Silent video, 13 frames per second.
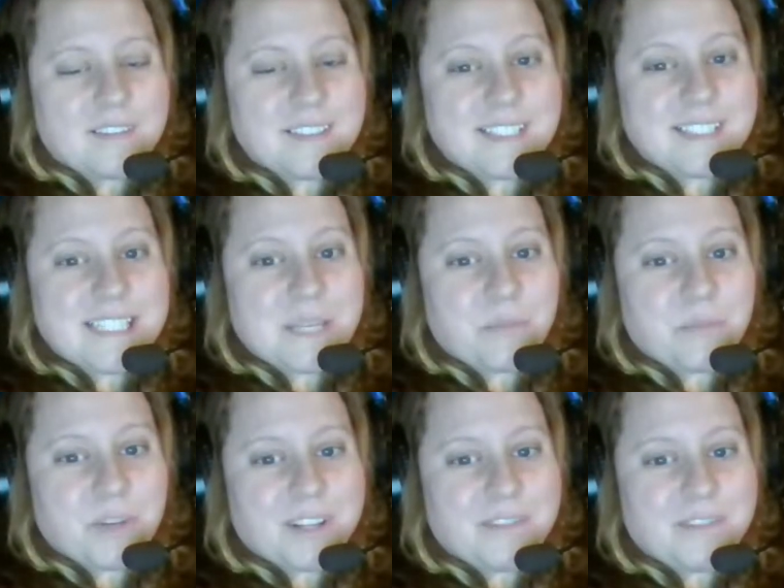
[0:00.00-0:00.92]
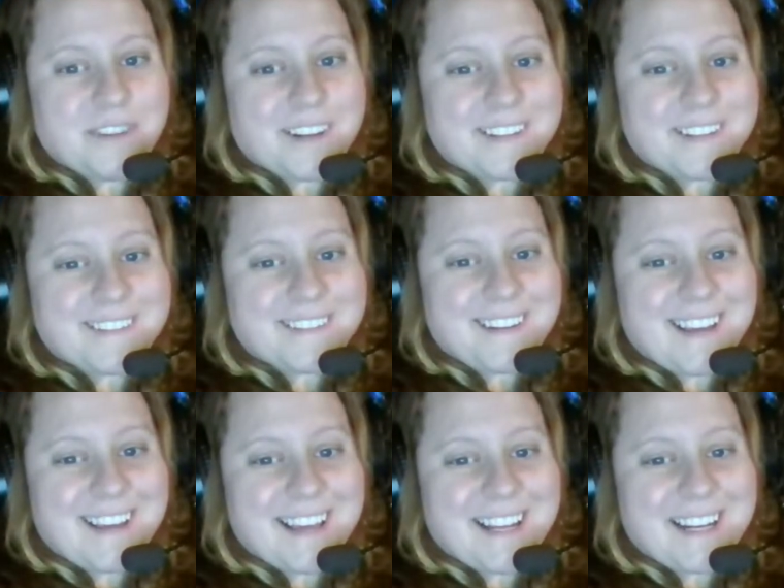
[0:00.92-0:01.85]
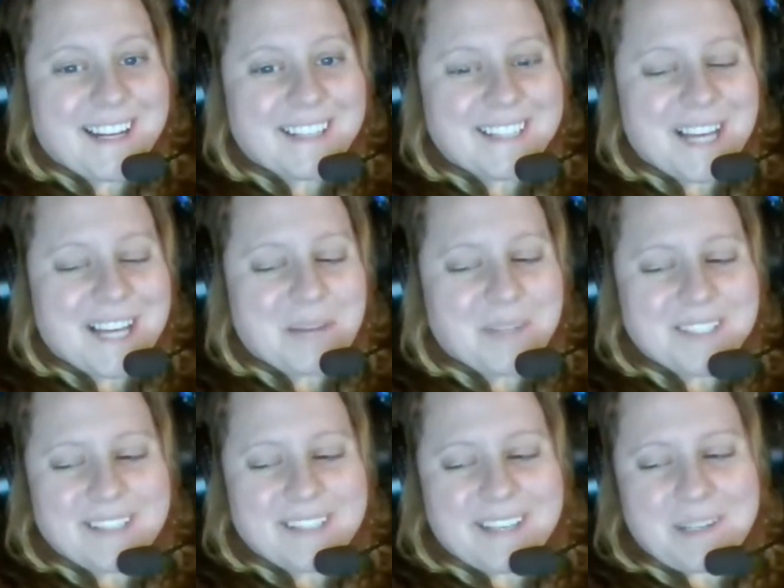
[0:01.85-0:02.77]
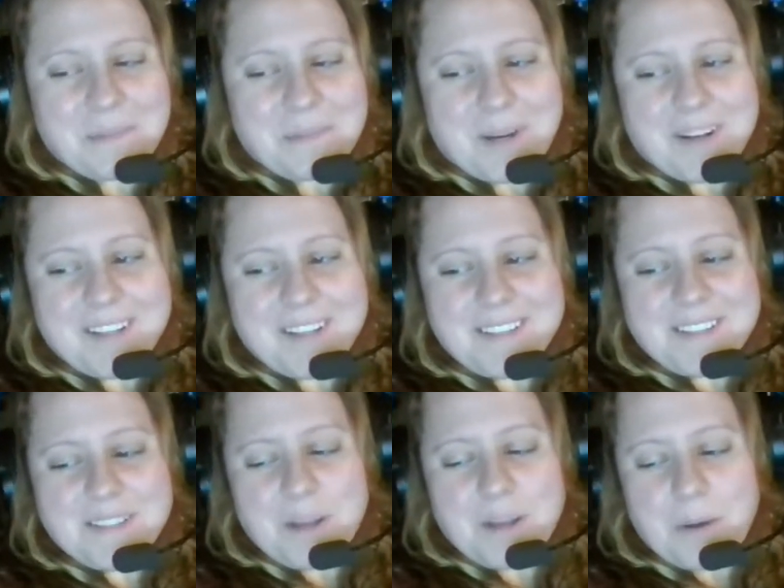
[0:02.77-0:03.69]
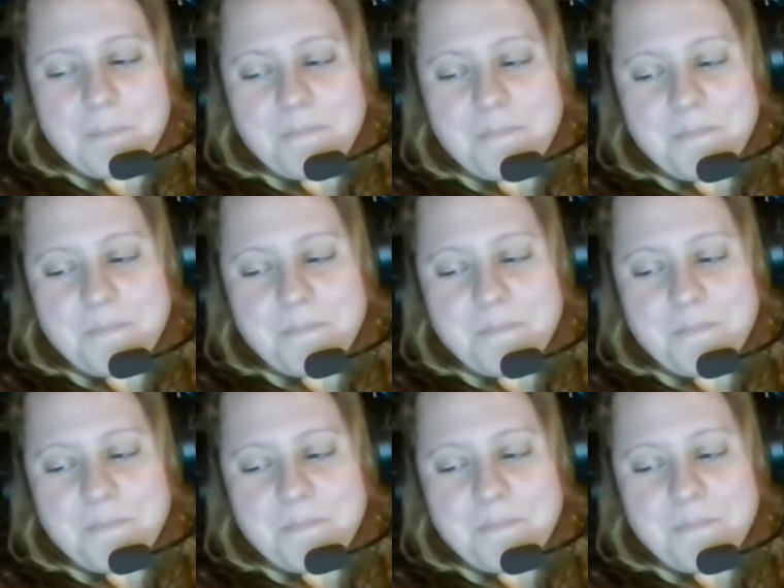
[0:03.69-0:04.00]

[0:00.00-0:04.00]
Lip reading: seem really fun, and I'm excited about it. So,